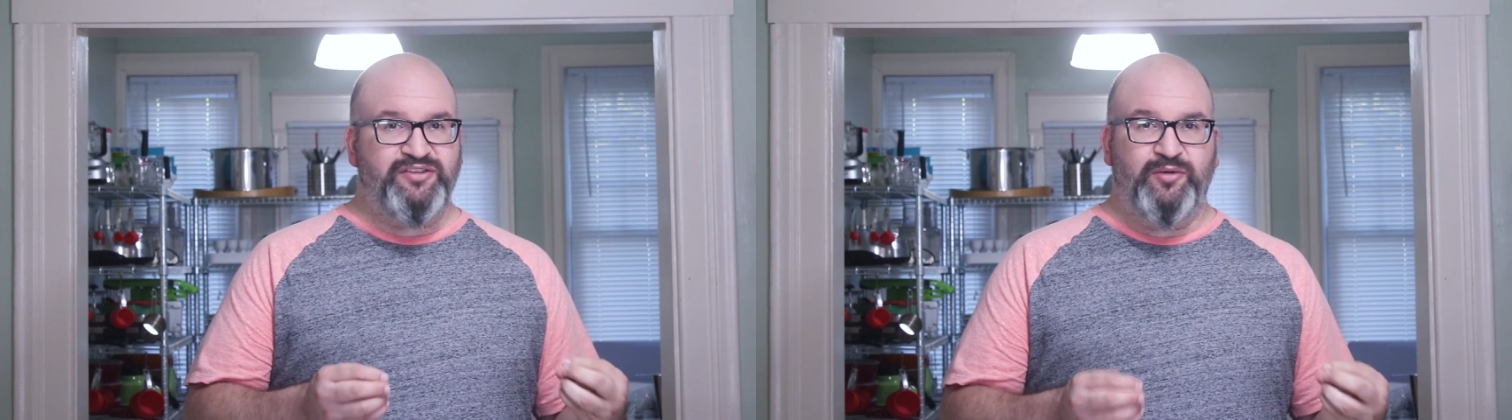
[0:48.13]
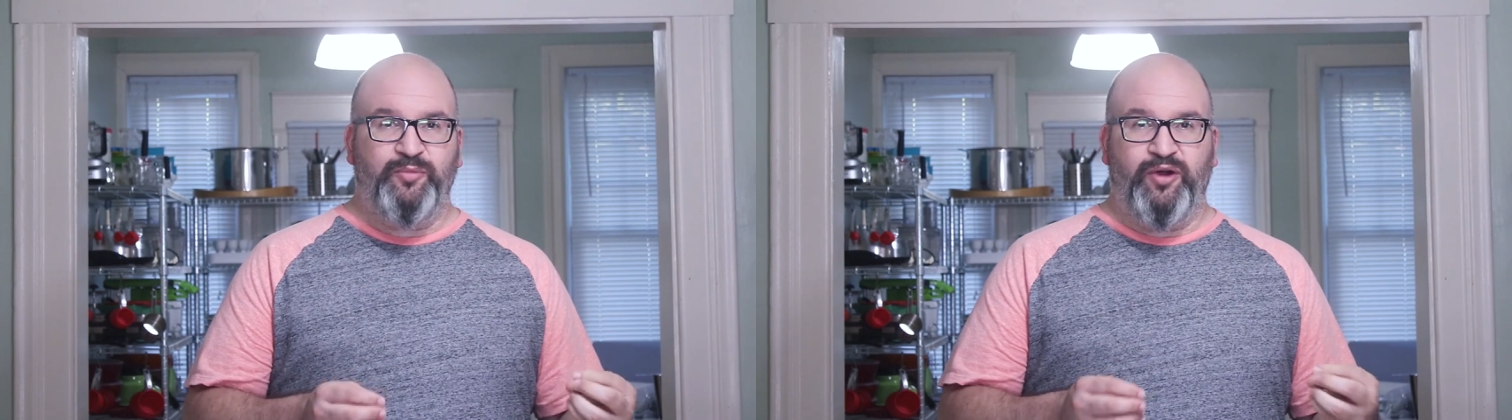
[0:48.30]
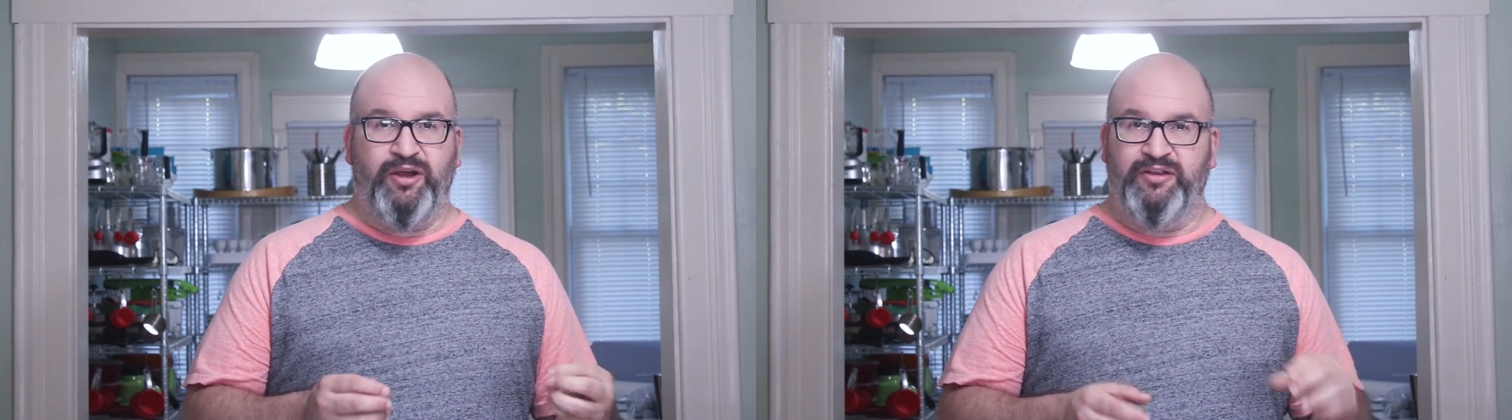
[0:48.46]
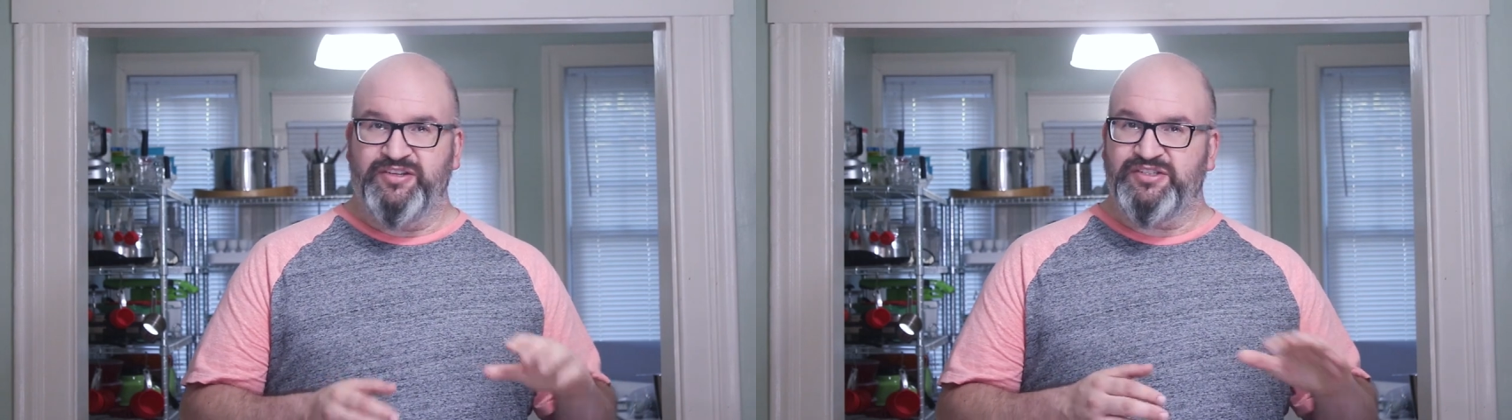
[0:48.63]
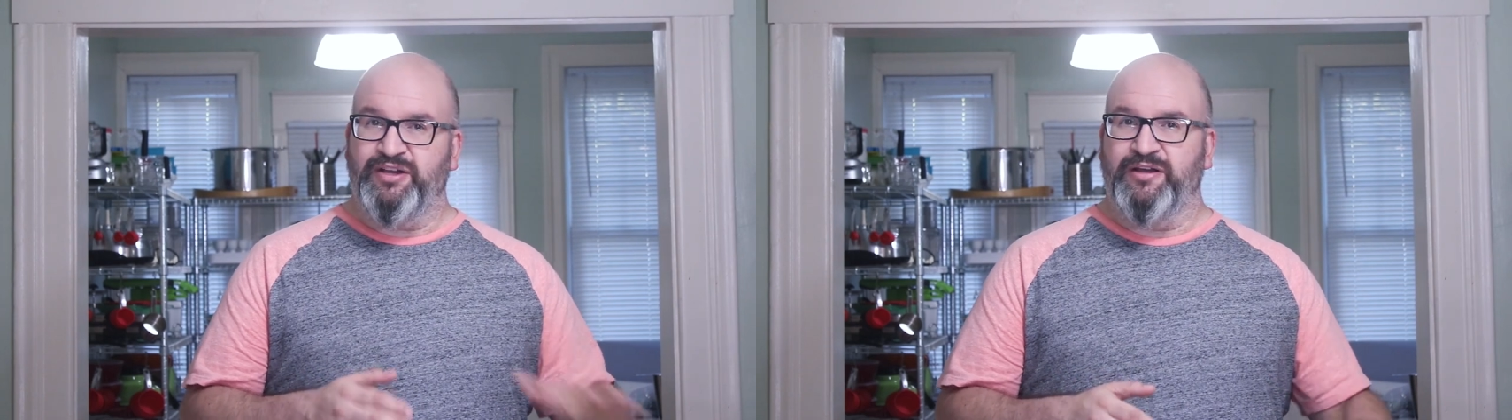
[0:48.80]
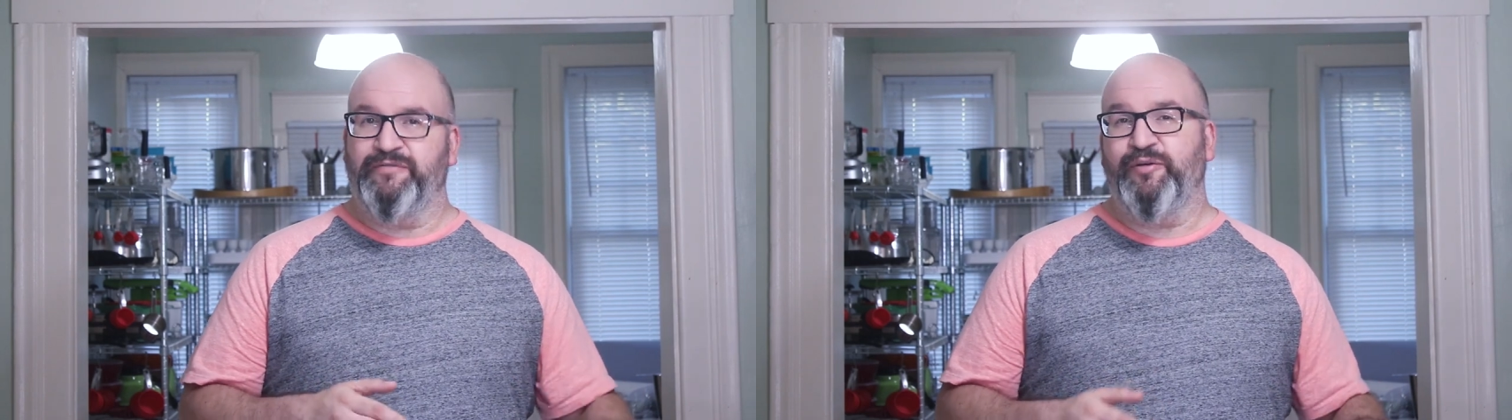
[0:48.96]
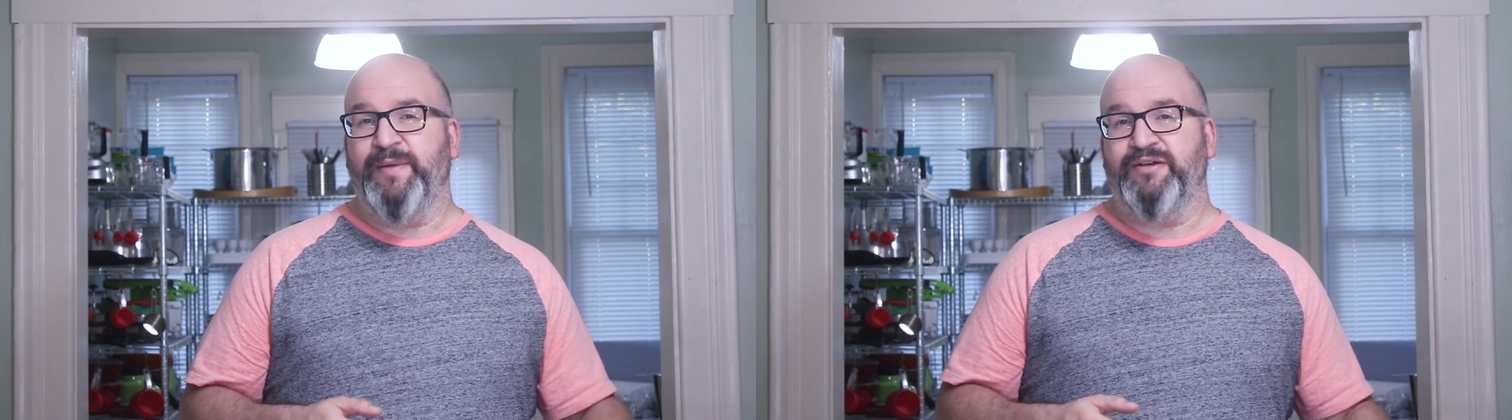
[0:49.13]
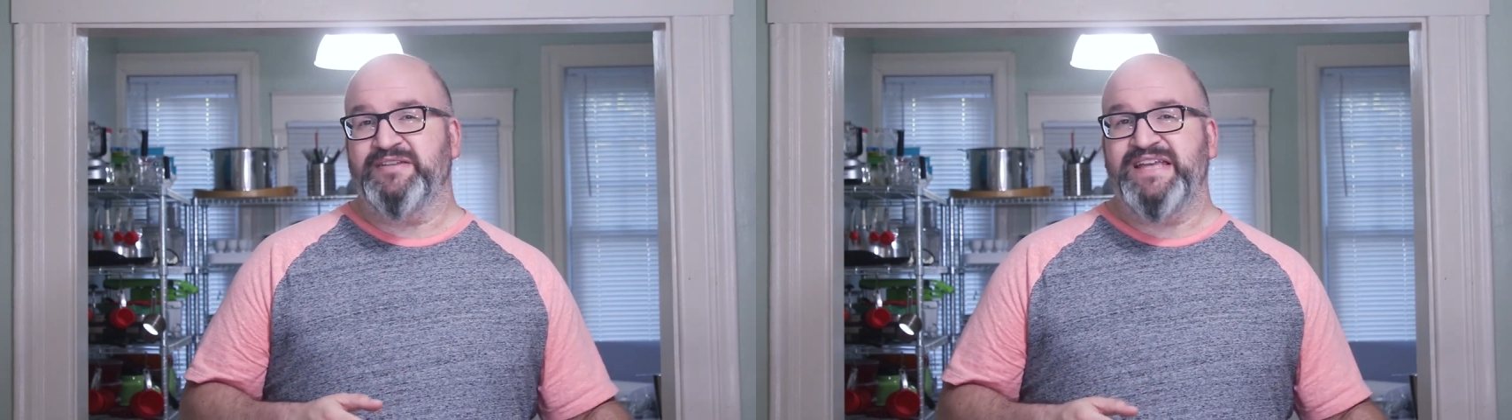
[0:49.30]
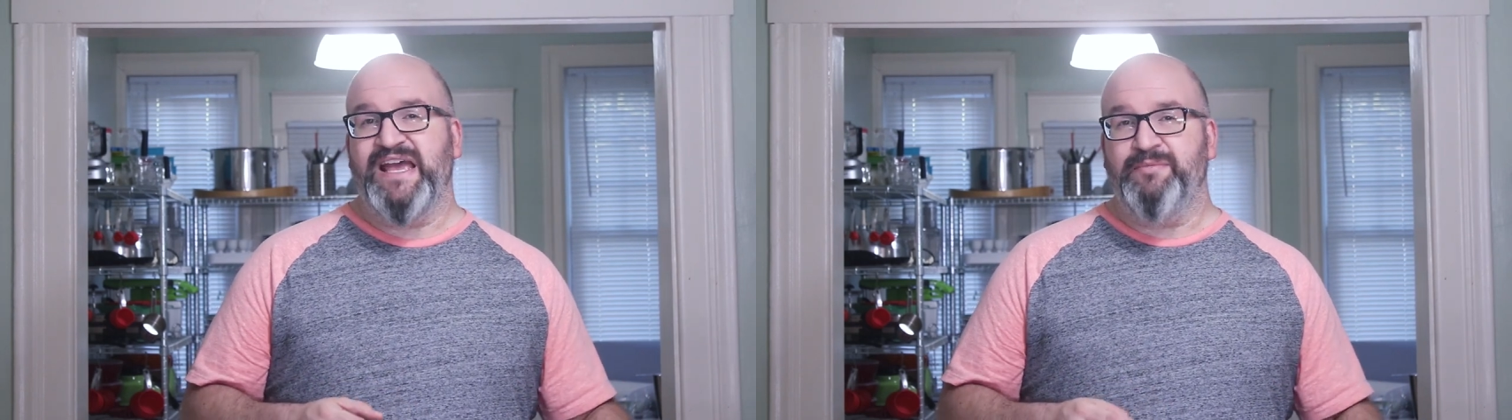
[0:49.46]
to a boil and just cook it for
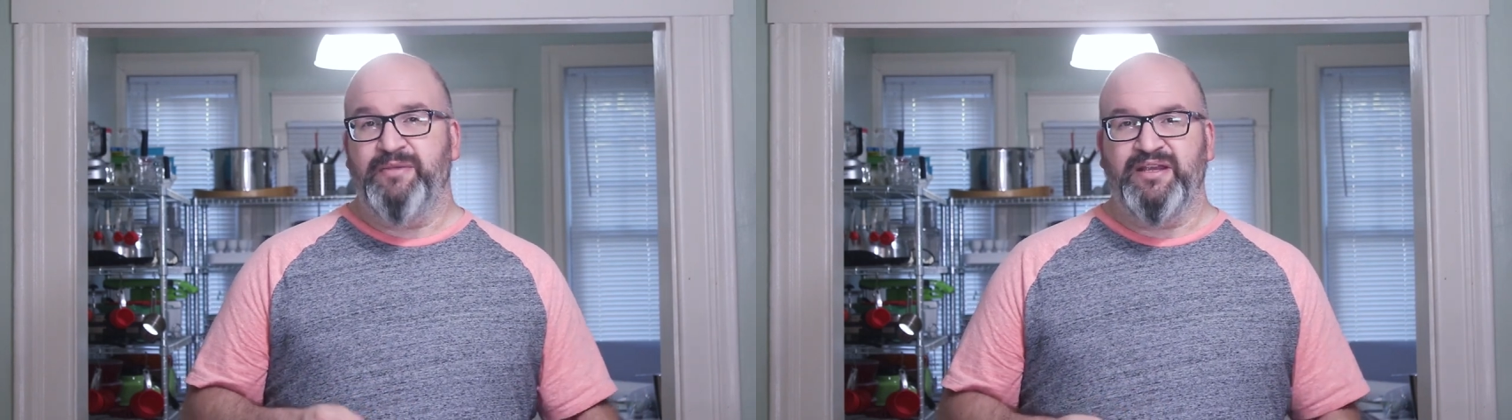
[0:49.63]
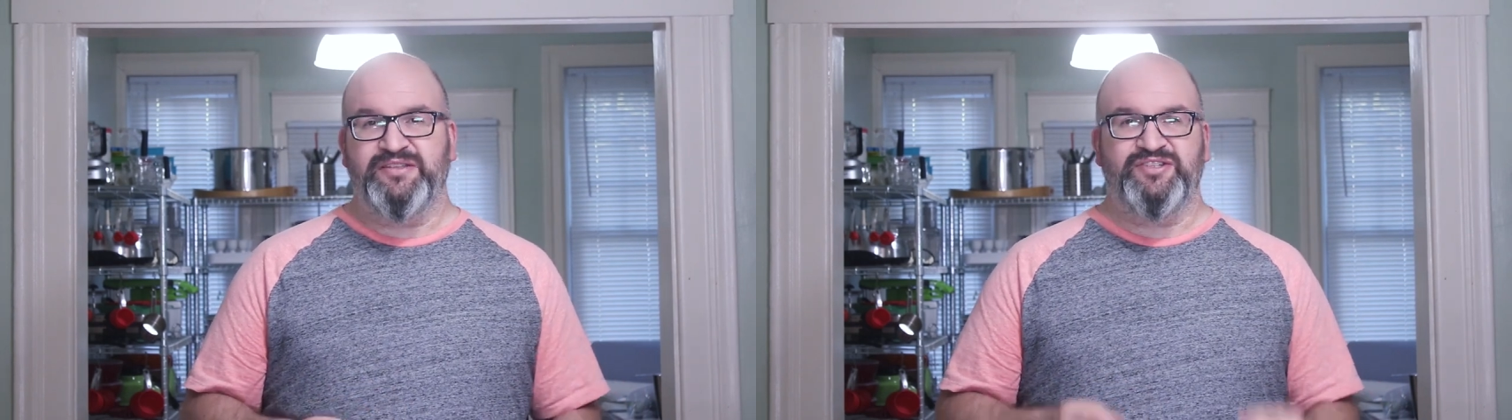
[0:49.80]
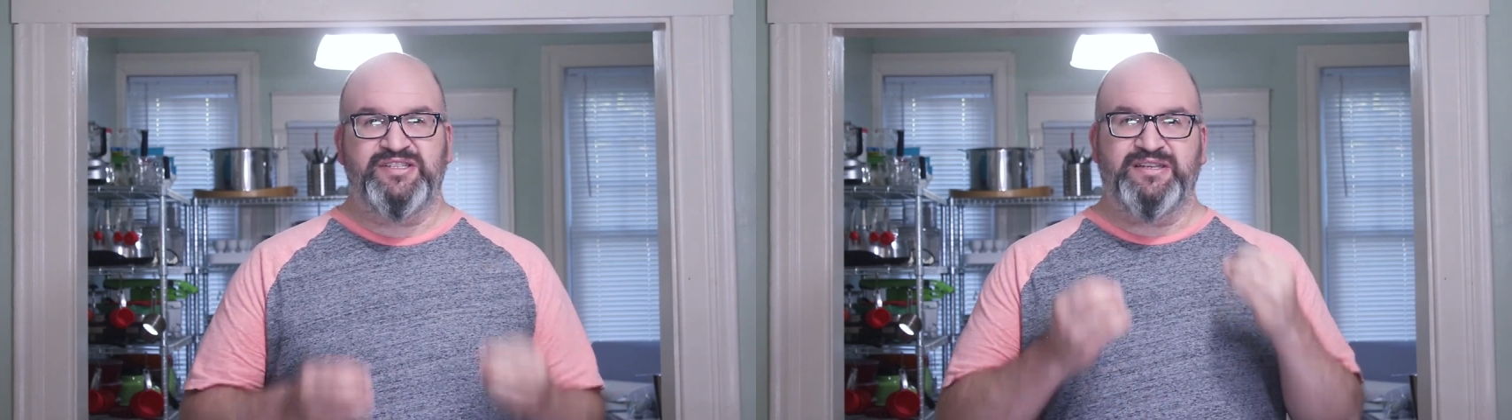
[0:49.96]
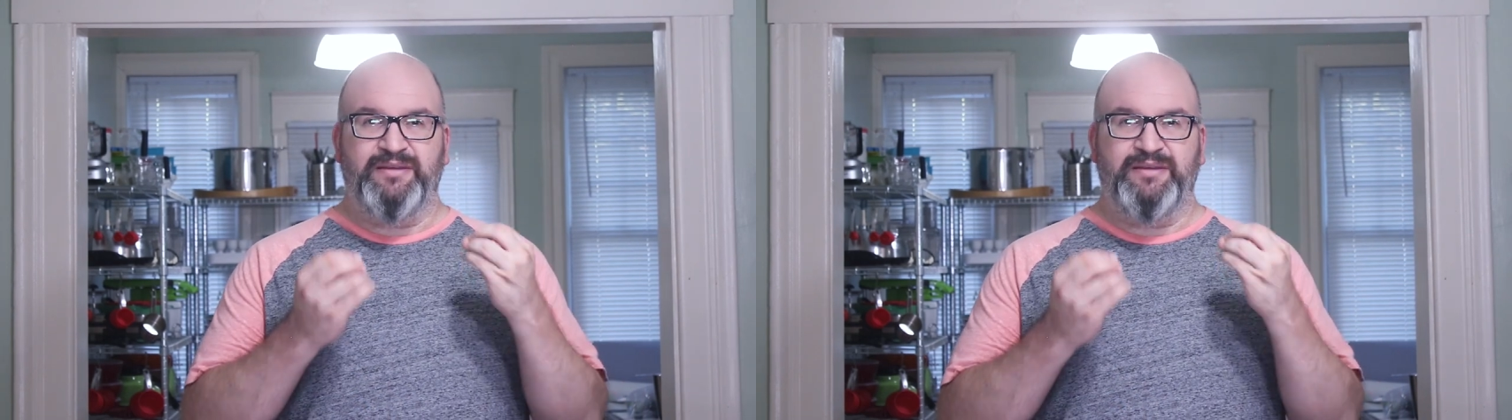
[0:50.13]
about 10 minutes just